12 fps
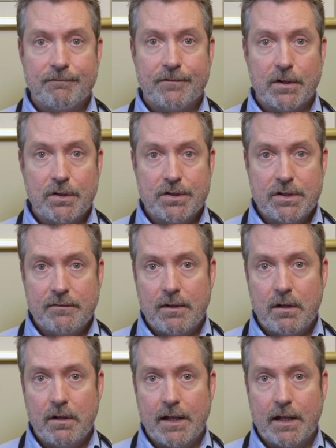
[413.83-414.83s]
First of
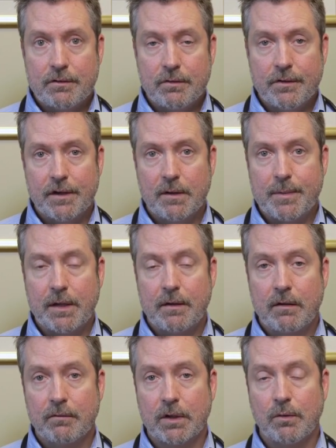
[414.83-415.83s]
all, enteral
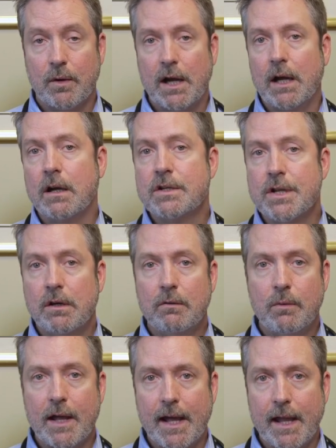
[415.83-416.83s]
therapy requires a
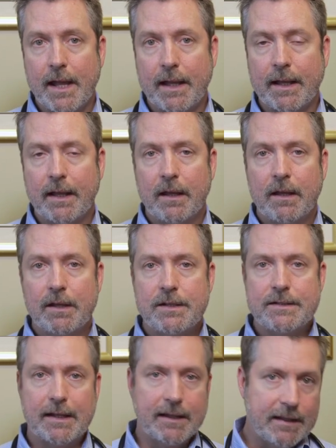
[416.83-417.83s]
way
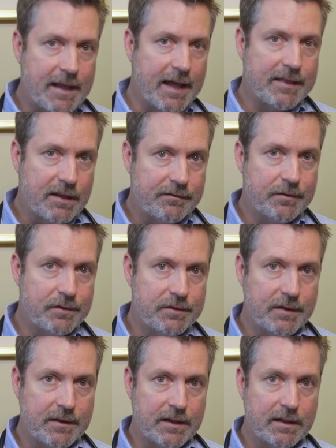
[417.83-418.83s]
to get the food
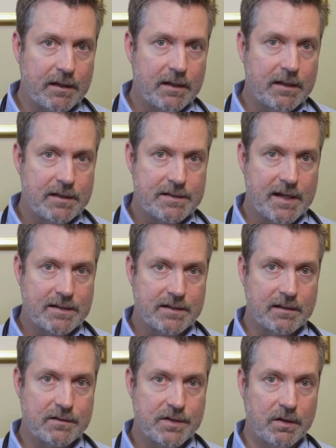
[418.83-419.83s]
to the
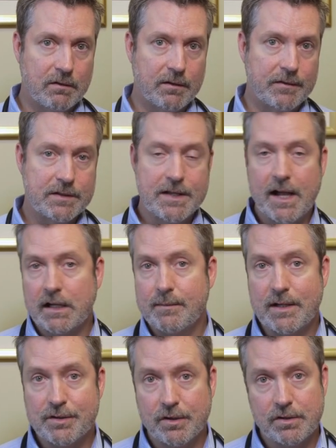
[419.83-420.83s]
intestine. So if it's not going to
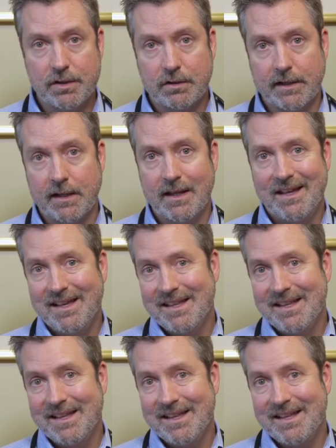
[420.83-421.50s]
be surgically,